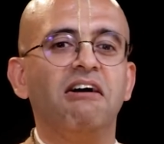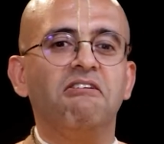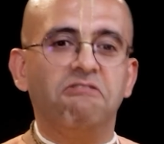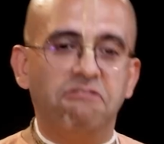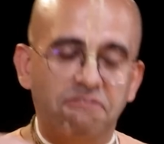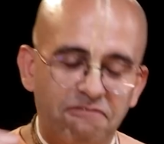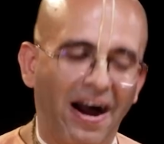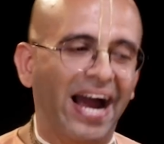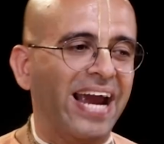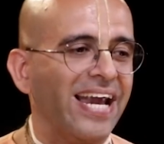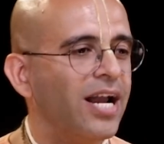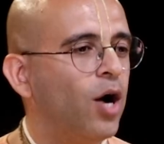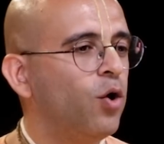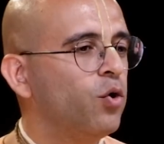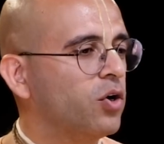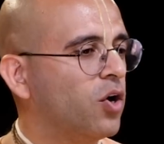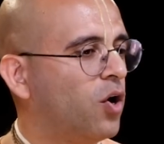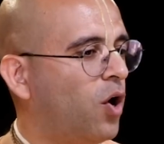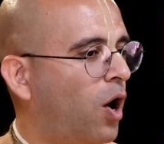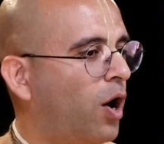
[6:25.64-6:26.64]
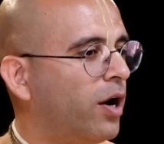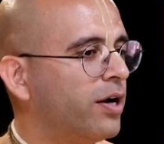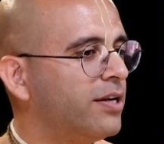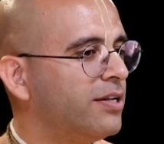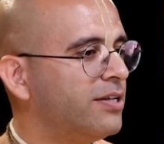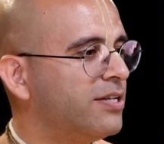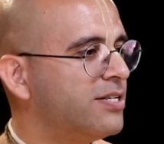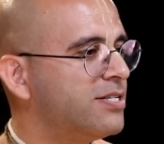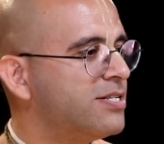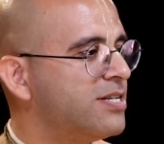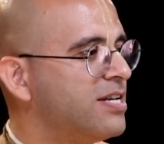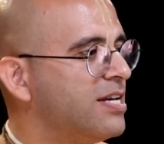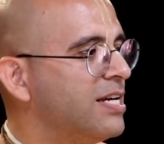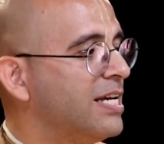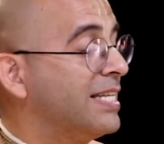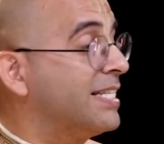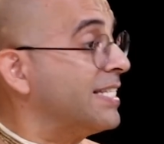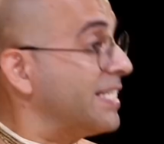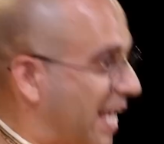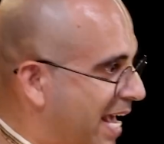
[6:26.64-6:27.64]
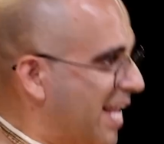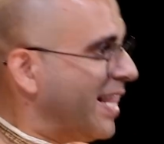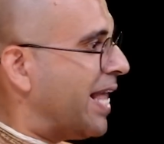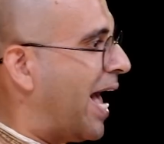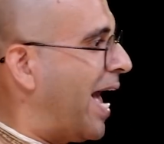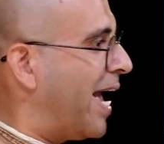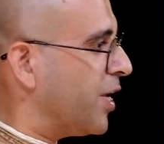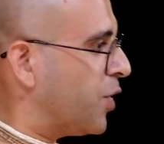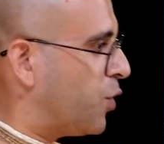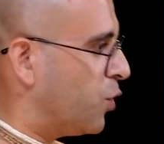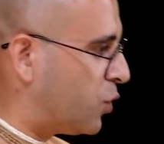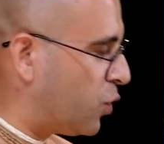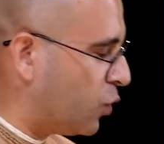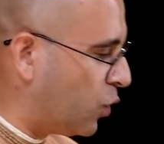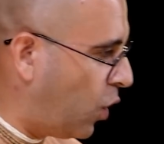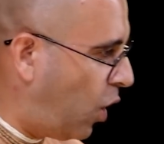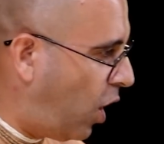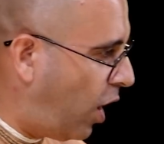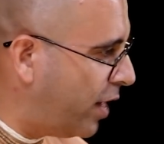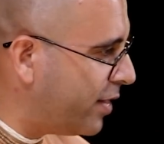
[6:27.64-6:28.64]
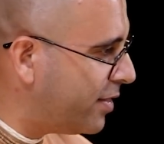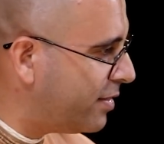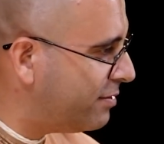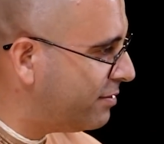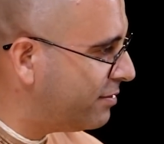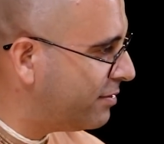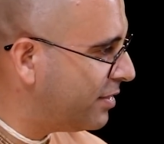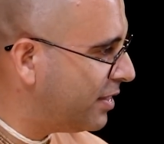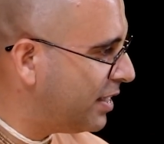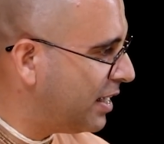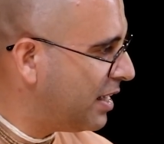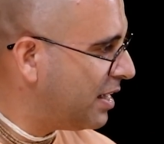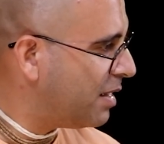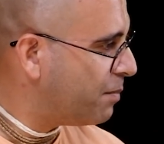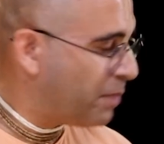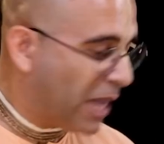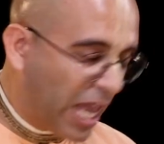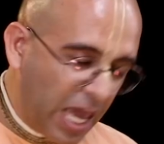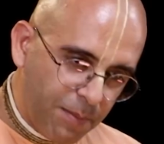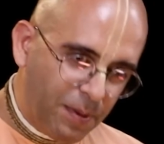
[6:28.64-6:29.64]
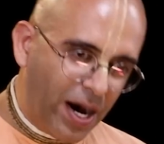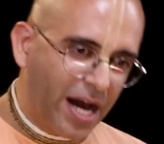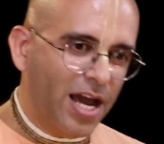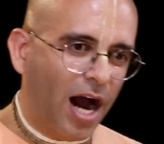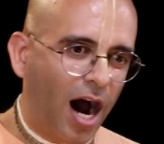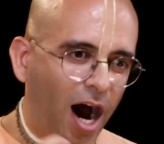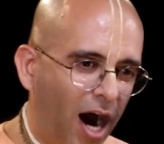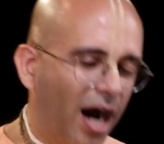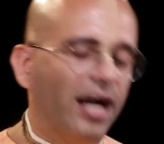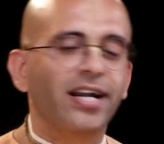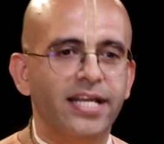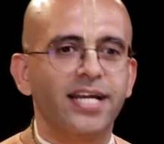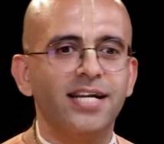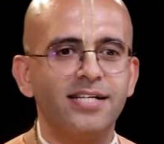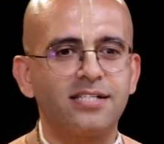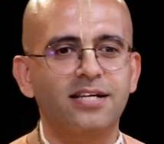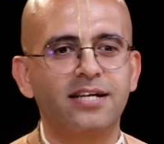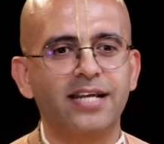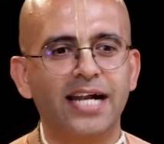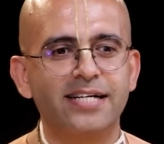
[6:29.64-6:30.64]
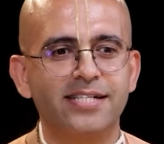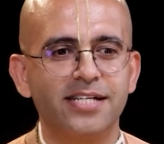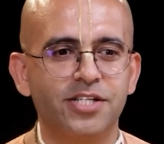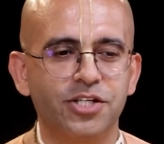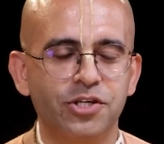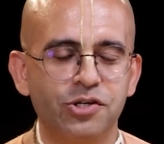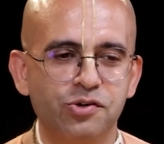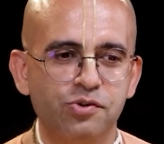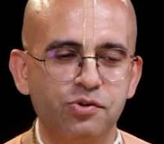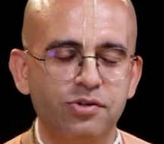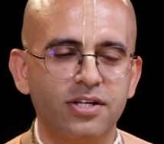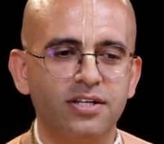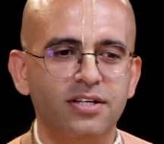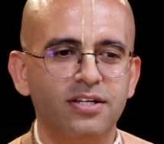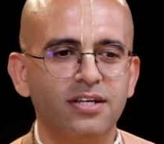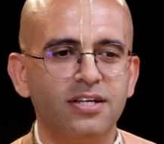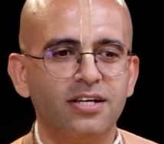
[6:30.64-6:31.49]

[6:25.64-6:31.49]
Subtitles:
find out God, say thank you to God, pay my heartiest gratitude,